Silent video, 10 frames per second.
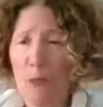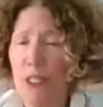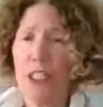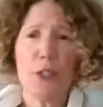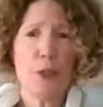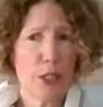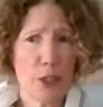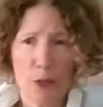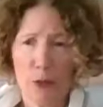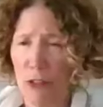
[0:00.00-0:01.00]
We just do
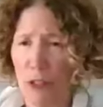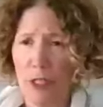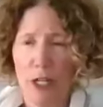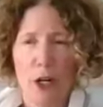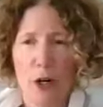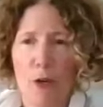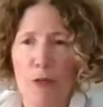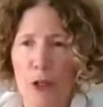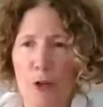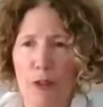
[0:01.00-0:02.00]
this over,
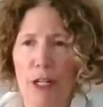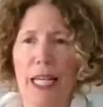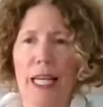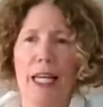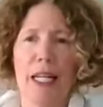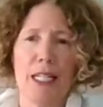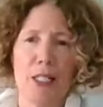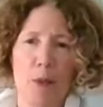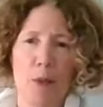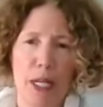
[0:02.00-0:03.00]
over and over again
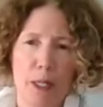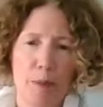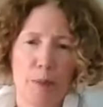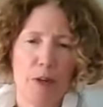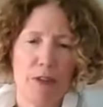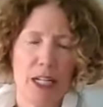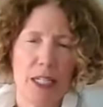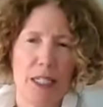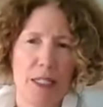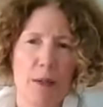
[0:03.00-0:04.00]
as a way to
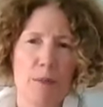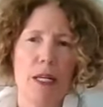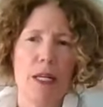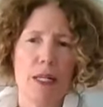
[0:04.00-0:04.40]
provide some